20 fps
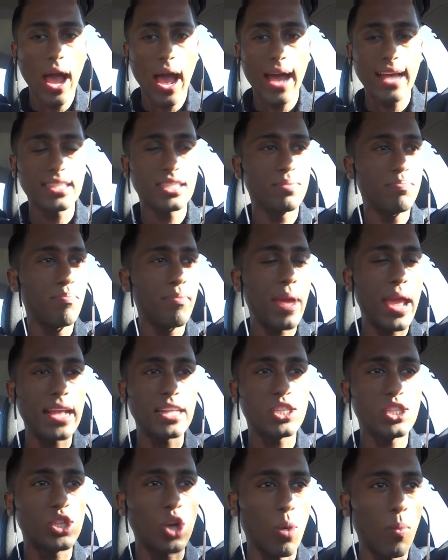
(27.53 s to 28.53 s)
has
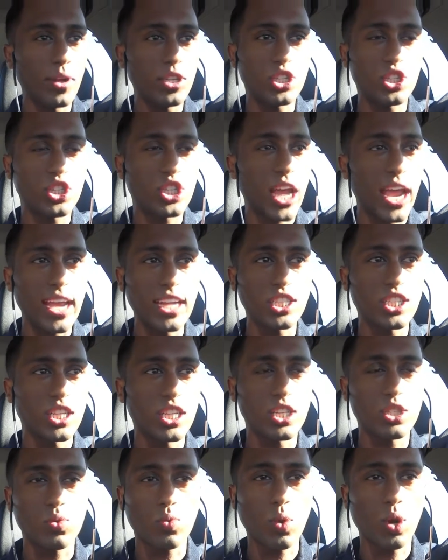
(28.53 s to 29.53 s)
made so much change in
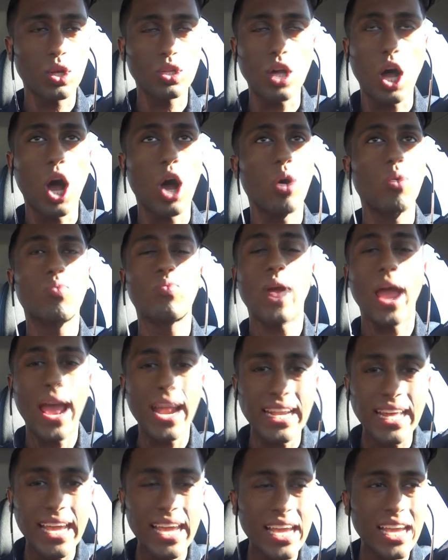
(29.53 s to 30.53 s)
this world
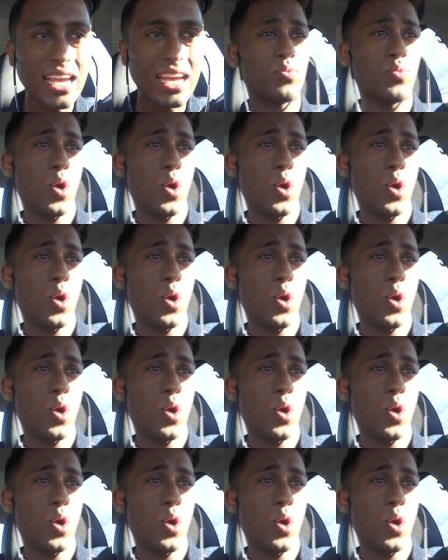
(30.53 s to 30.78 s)
already.